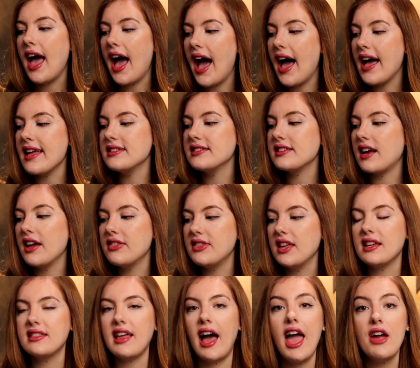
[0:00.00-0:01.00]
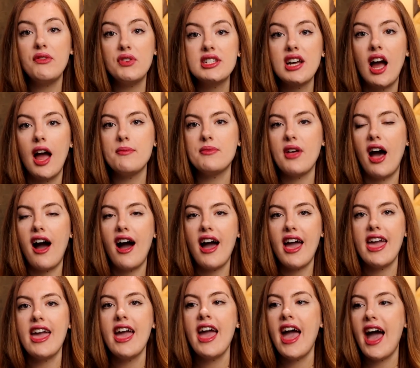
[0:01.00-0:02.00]
And I think that every time that
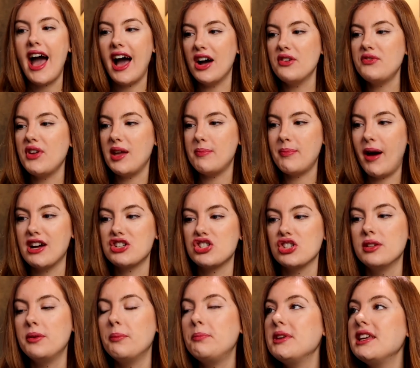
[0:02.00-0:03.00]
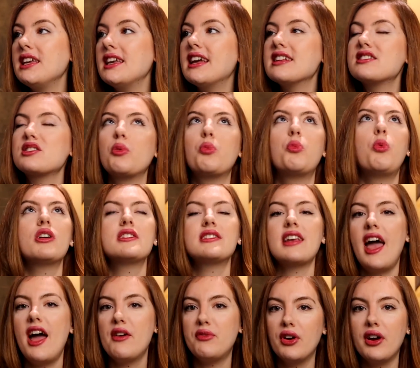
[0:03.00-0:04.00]
I have a passion, be it
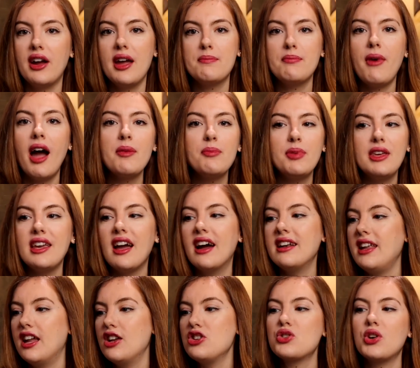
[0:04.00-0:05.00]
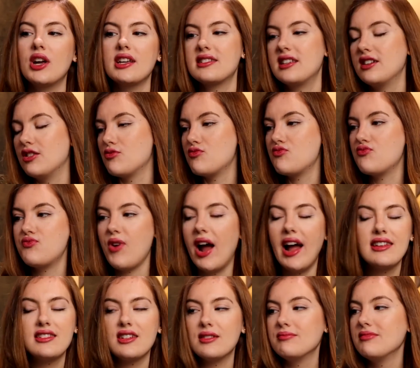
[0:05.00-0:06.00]
whatever, it might be an interest in a
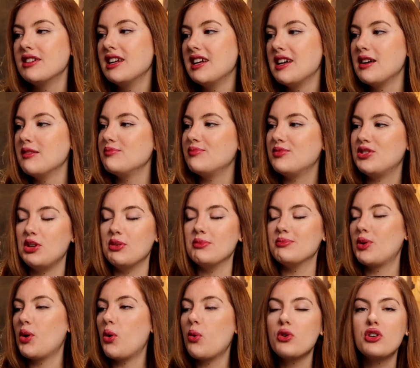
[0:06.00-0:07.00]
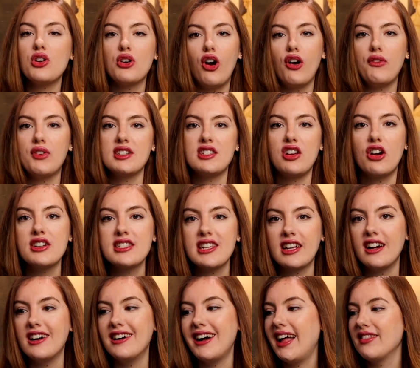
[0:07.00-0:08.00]
random corner of
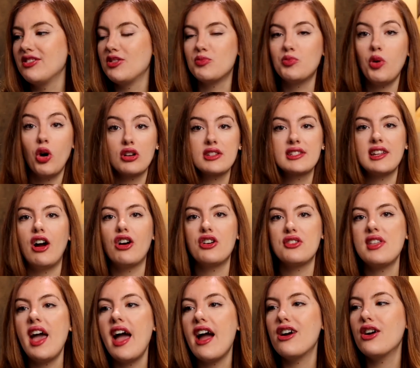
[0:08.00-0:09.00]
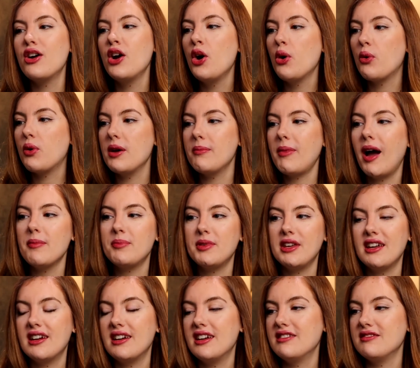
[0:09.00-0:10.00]
Antarctica and the rocks that are there, or it might
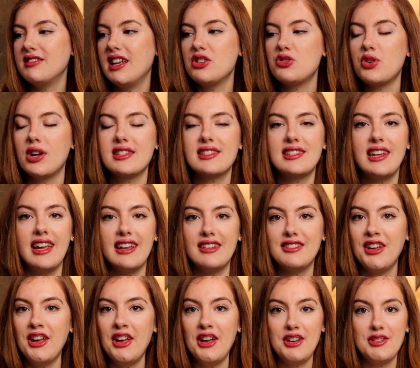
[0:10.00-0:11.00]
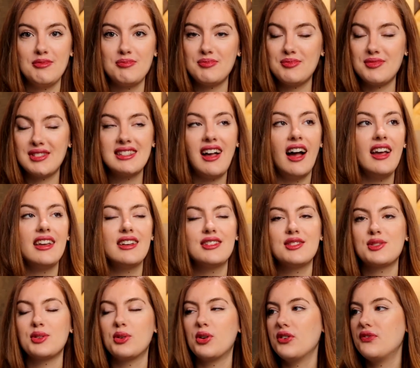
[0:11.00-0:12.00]
be an interest in
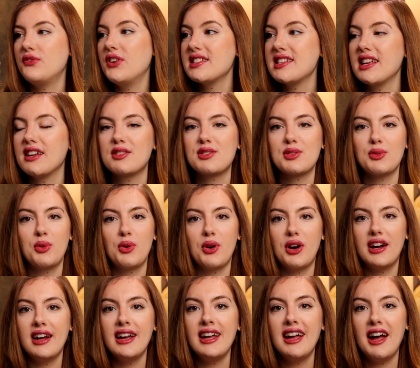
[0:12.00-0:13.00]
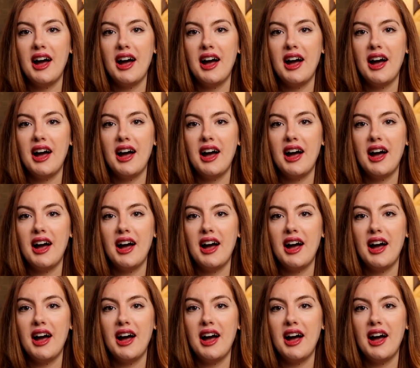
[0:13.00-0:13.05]
science or physics or